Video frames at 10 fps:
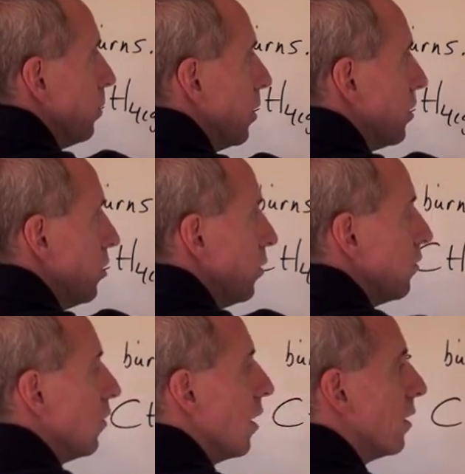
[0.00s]
Put a two
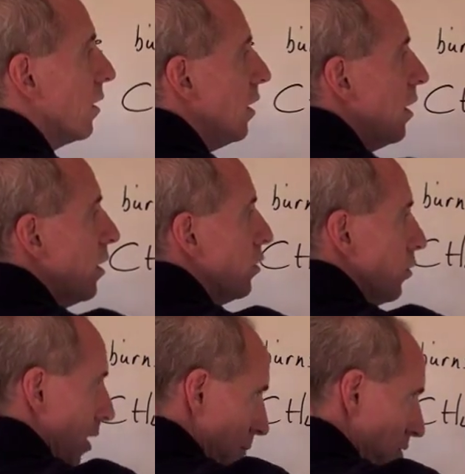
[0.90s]
in front.
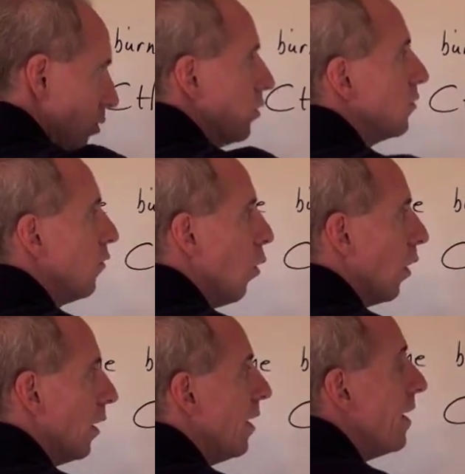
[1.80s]
Two times two is
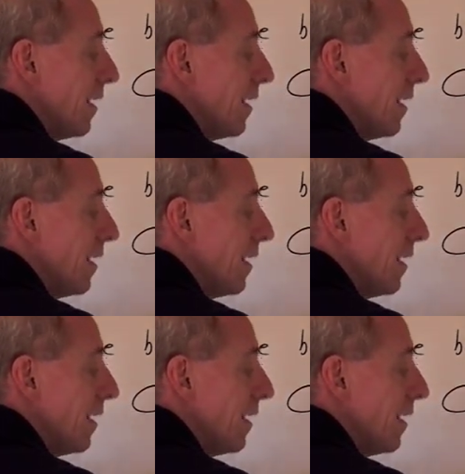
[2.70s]
four.